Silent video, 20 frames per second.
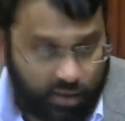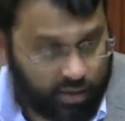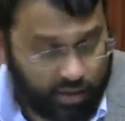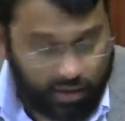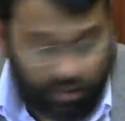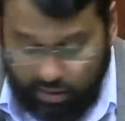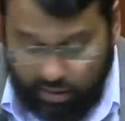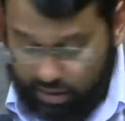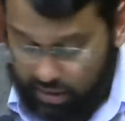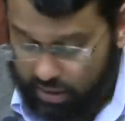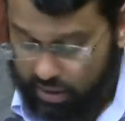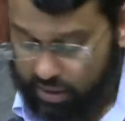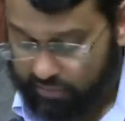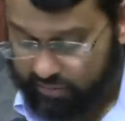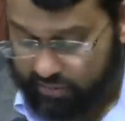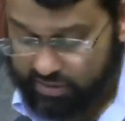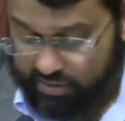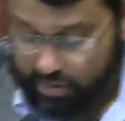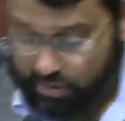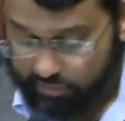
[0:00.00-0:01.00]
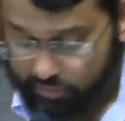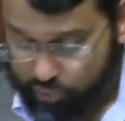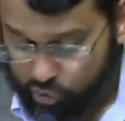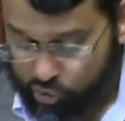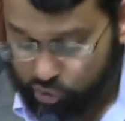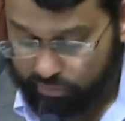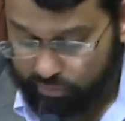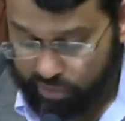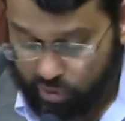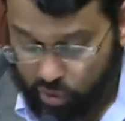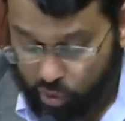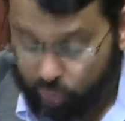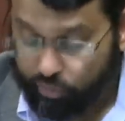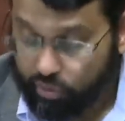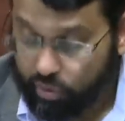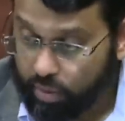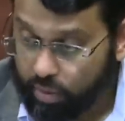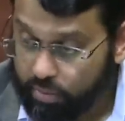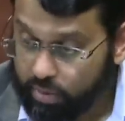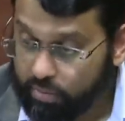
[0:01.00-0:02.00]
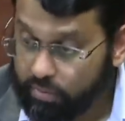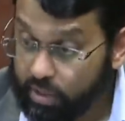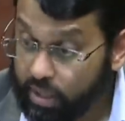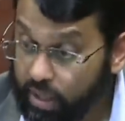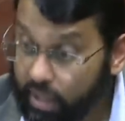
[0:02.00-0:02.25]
in, in and of itself, there should be no problem.